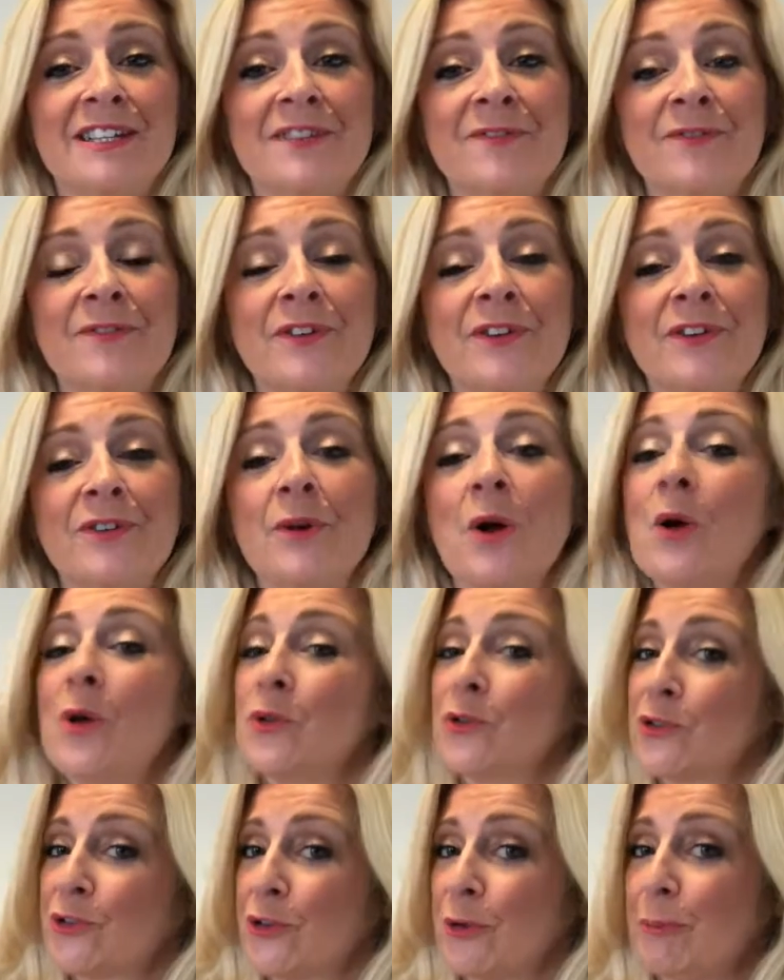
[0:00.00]
different.
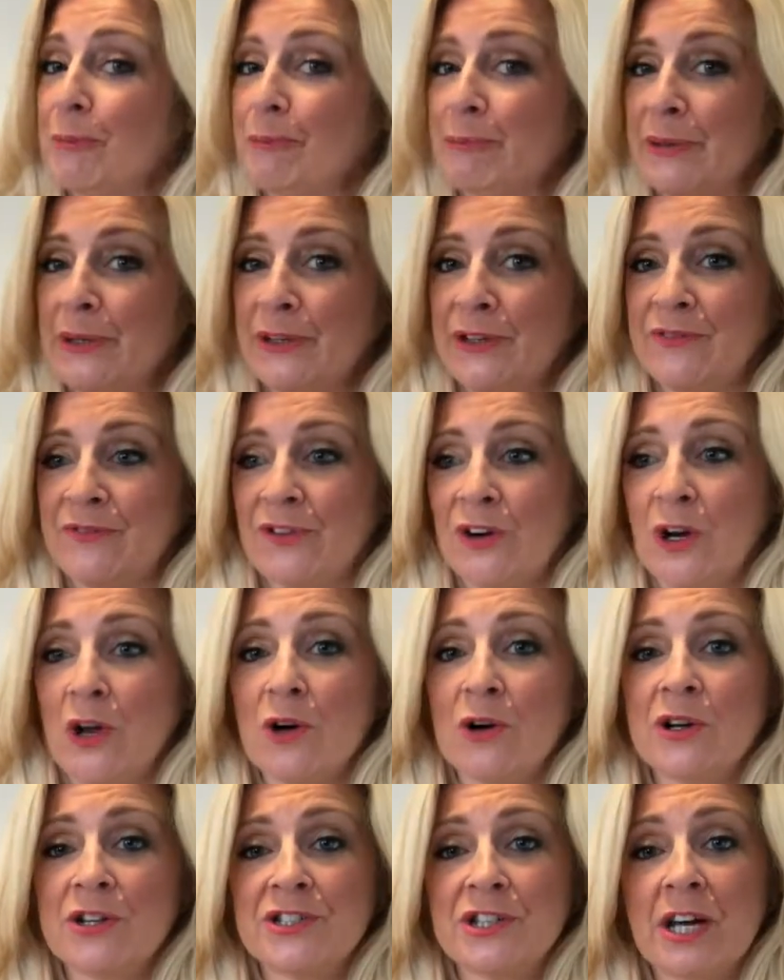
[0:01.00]
Some burn for
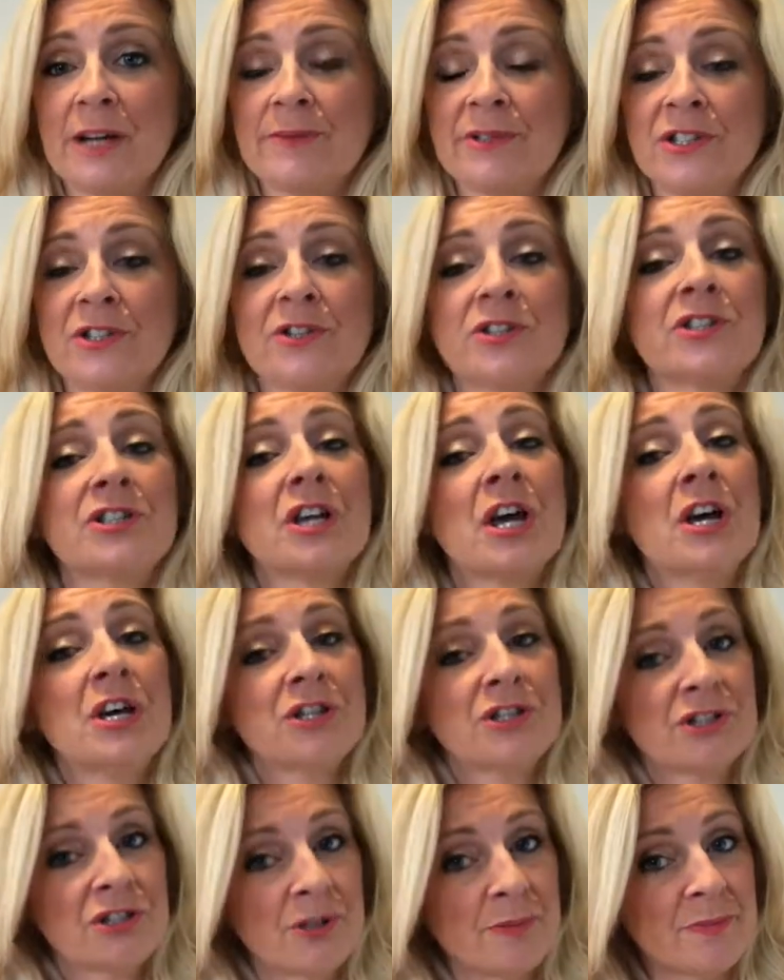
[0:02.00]
longer times than others.
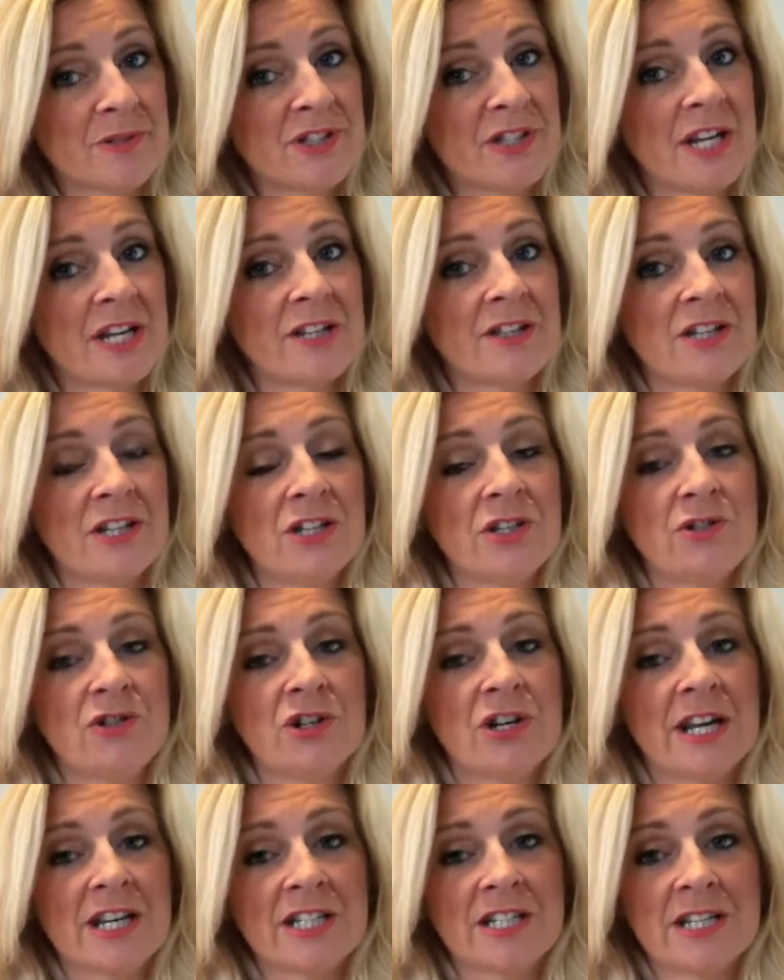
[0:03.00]
Some say that you
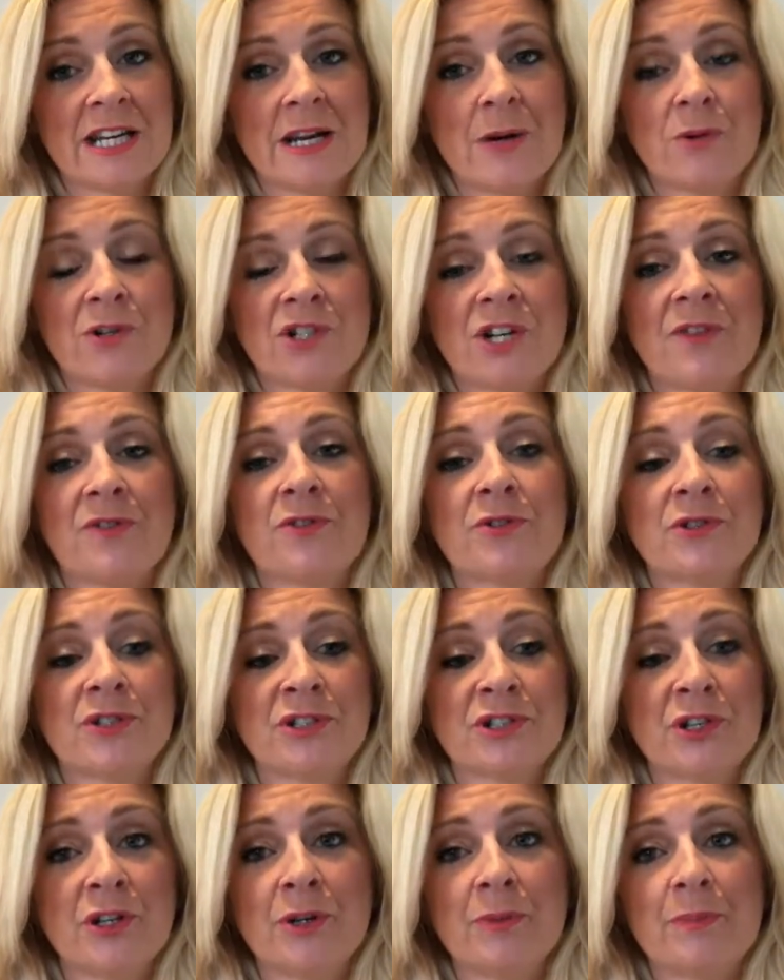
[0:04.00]
should extinguish after a
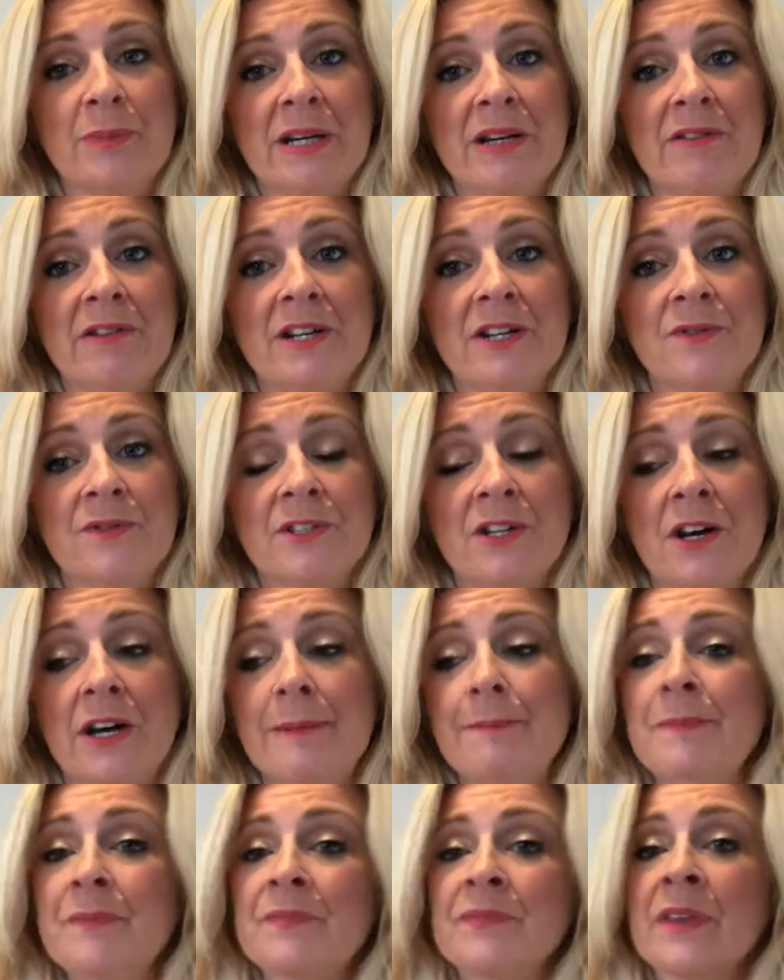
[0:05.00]
certain period of
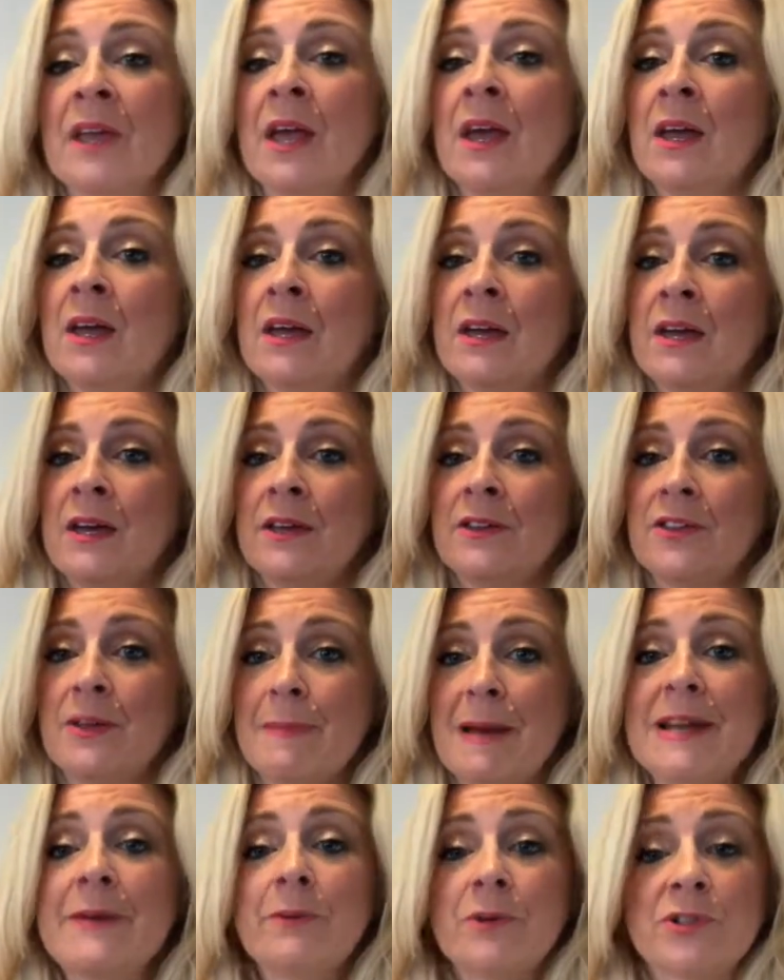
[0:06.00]
time. The
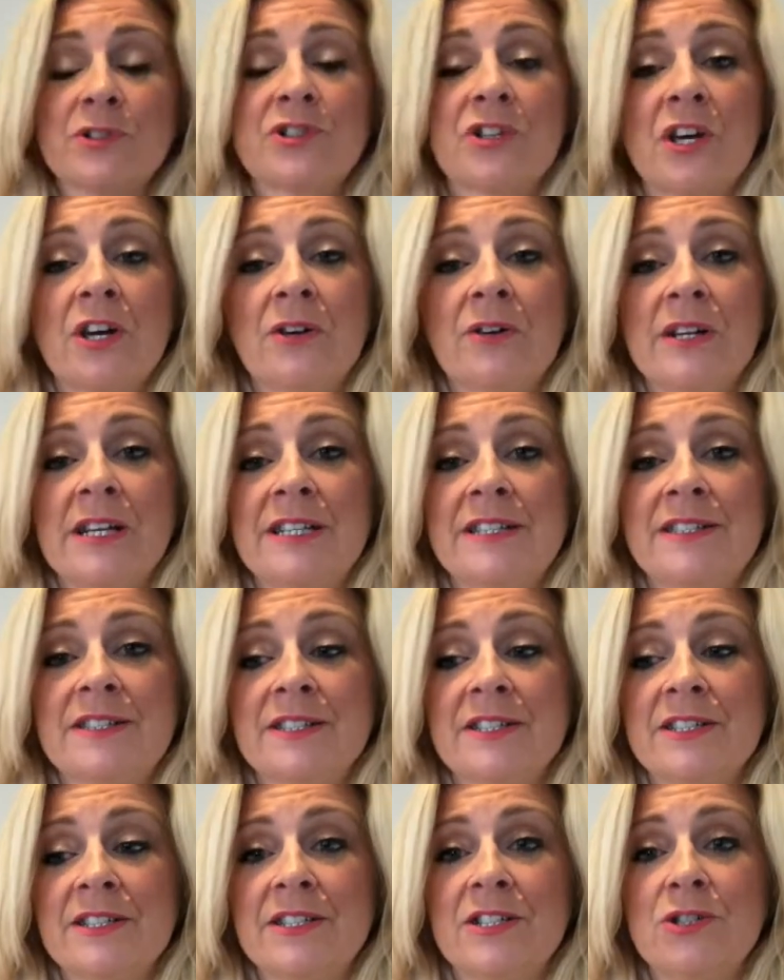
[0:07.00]
main ones though is
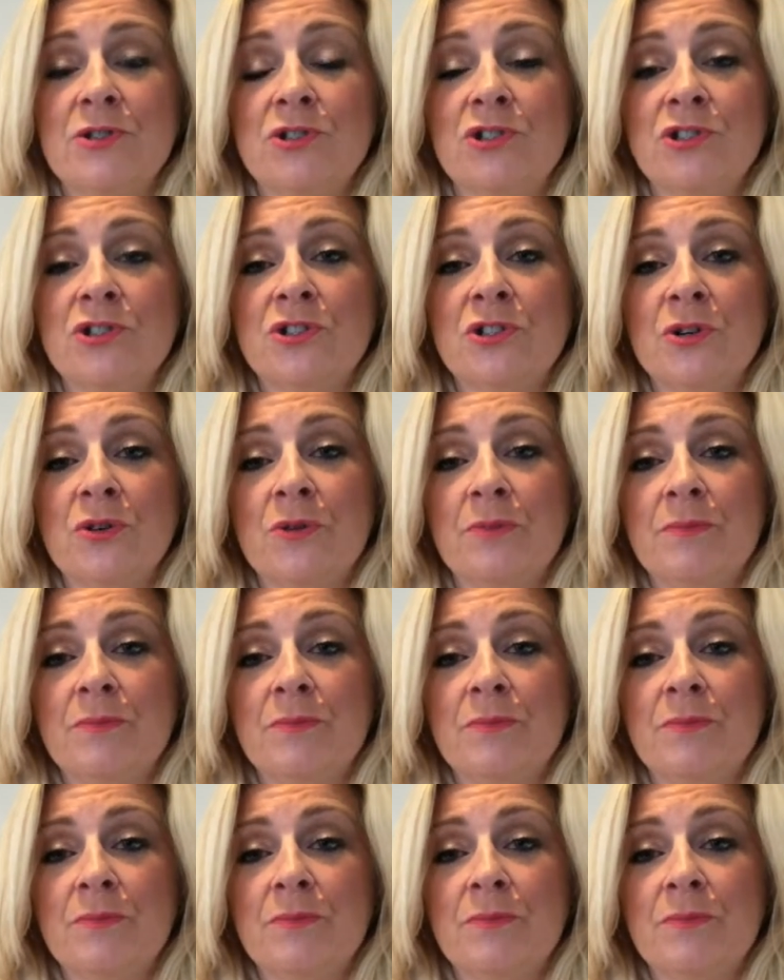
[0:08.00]
that you should